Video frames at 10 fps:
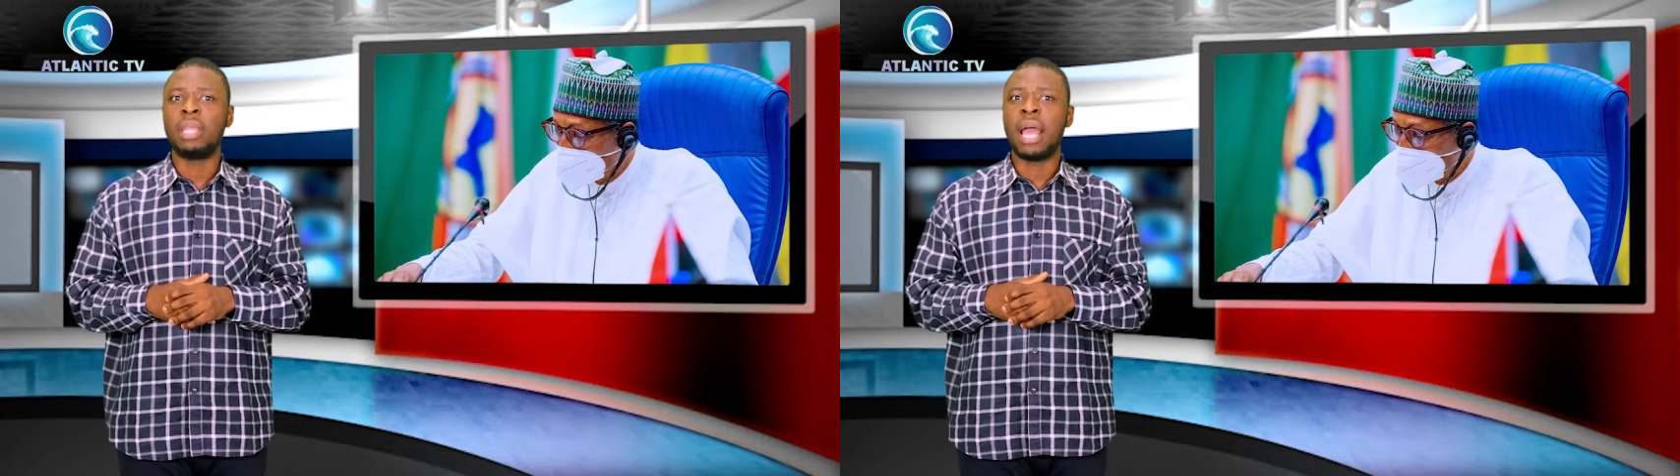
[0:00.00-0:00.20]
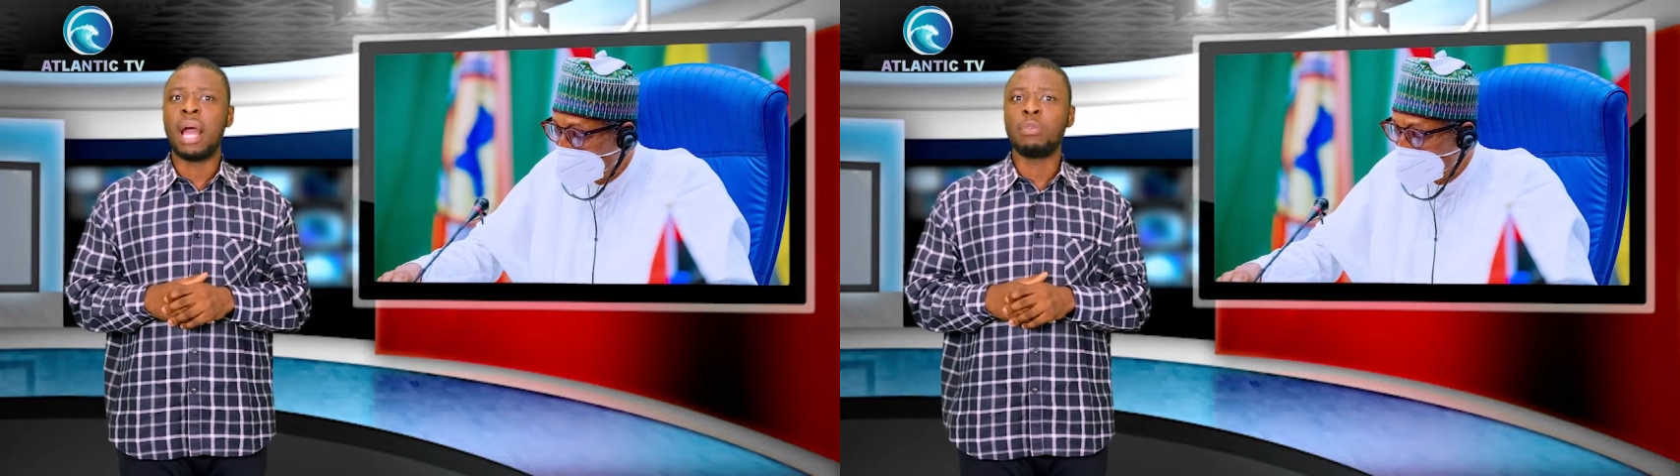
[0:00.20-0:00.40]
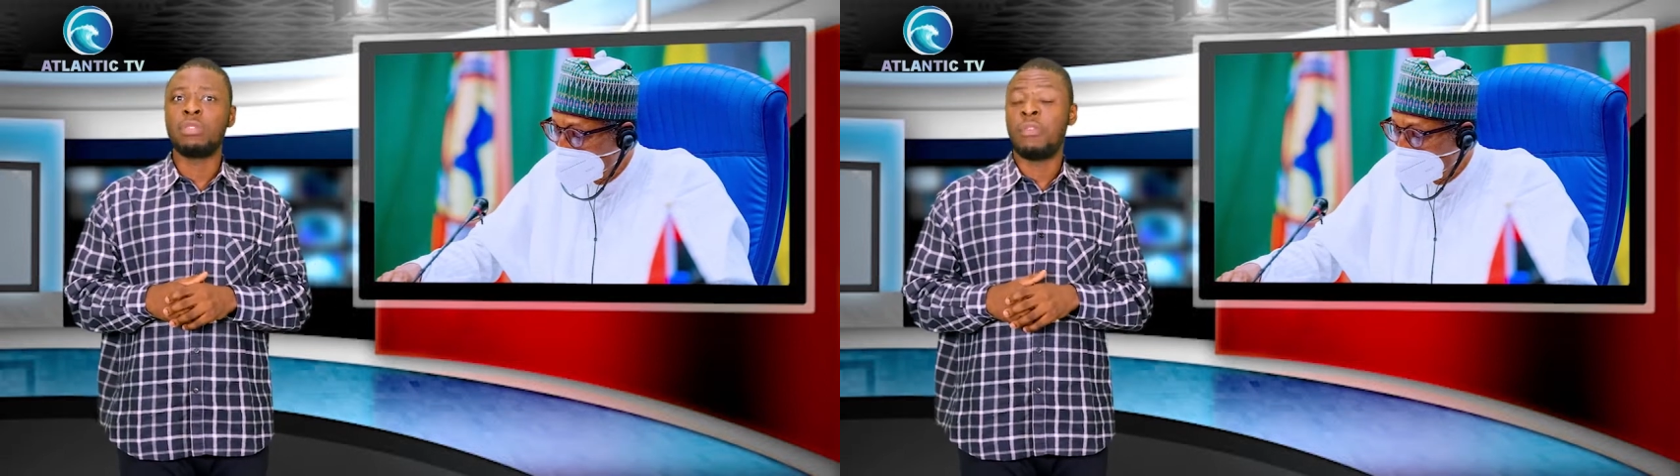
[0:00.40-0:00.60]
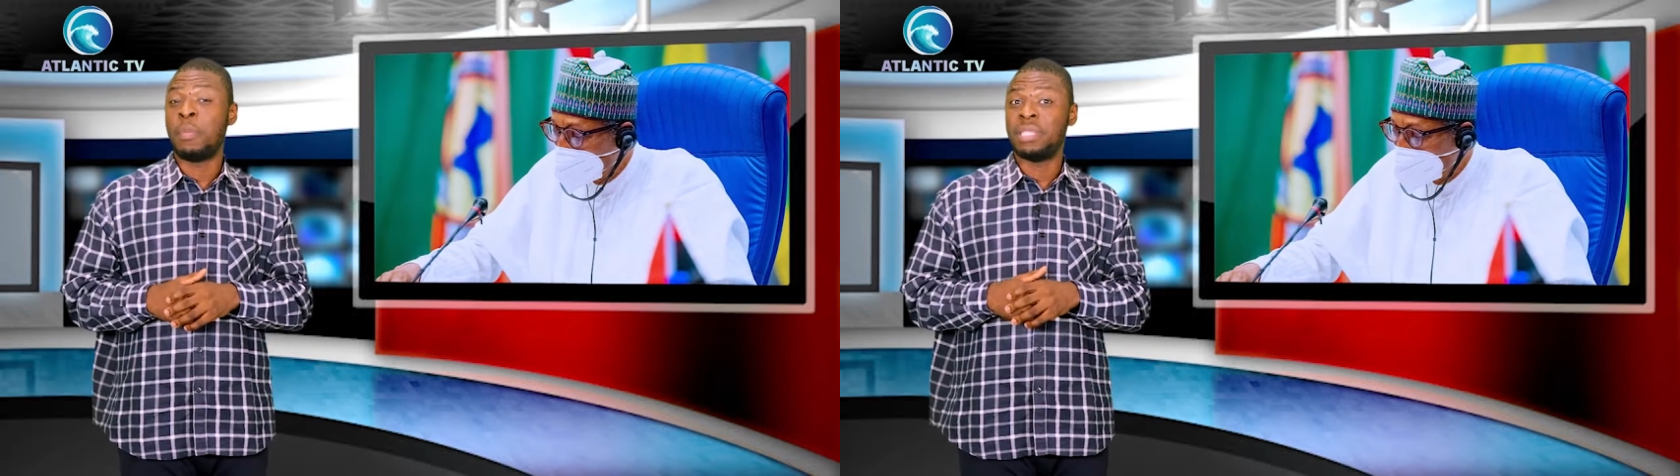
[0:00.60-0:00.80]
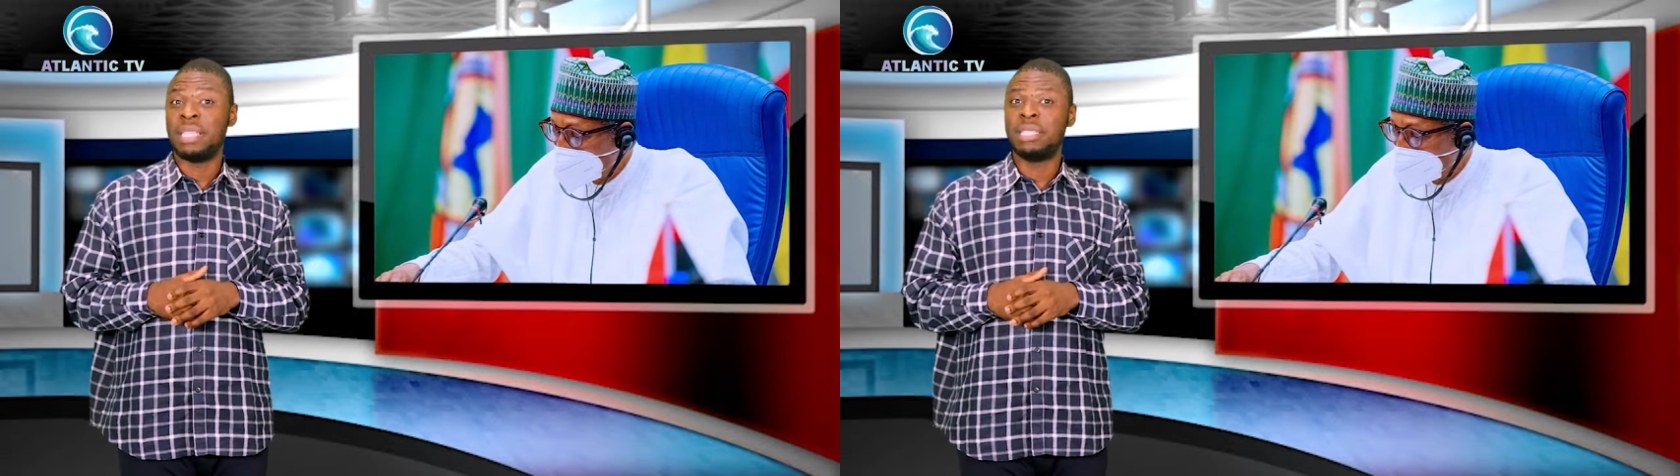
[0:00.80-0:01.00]
the House of
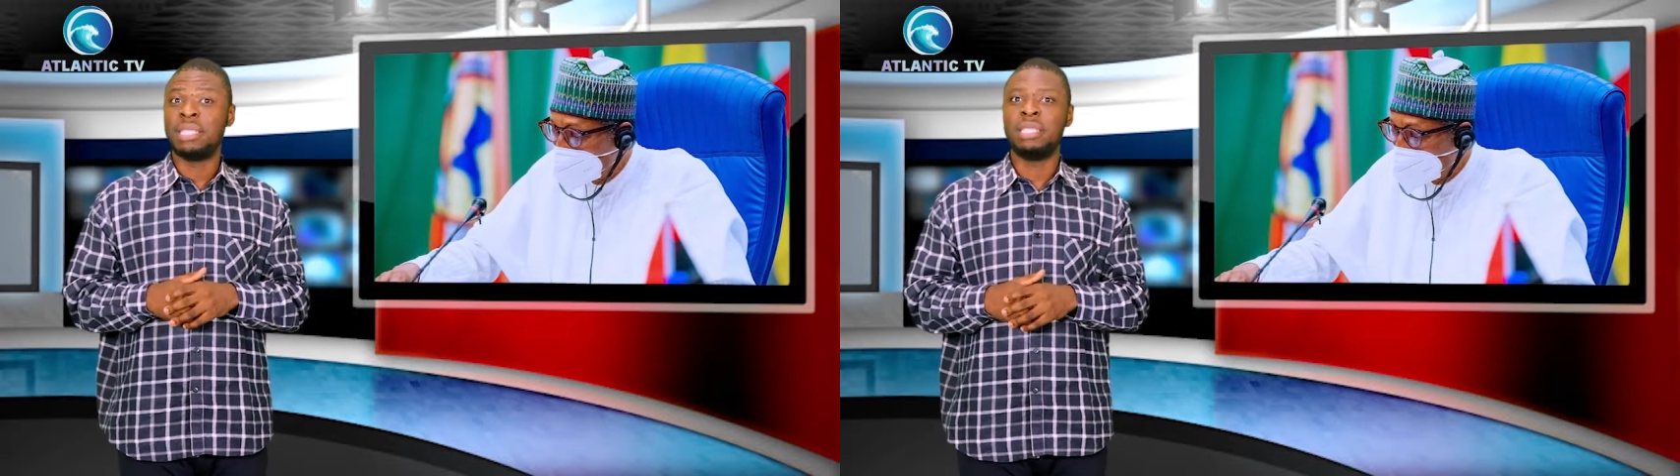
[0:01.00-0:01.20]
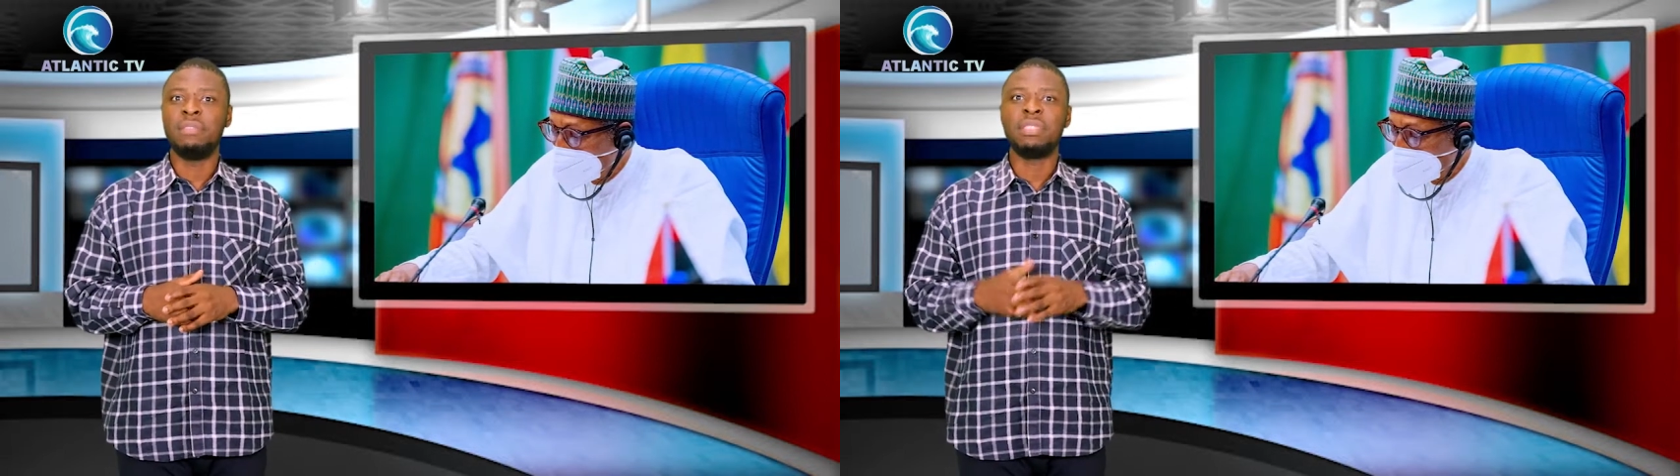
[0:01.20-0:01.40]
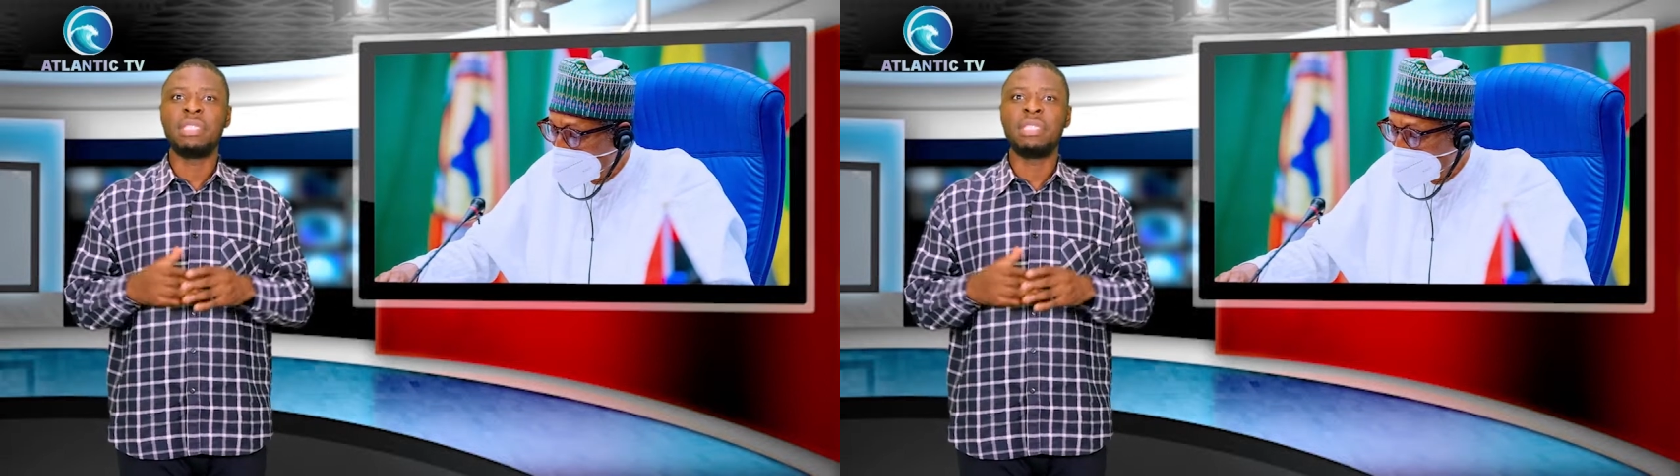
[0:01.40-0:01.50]
Representatives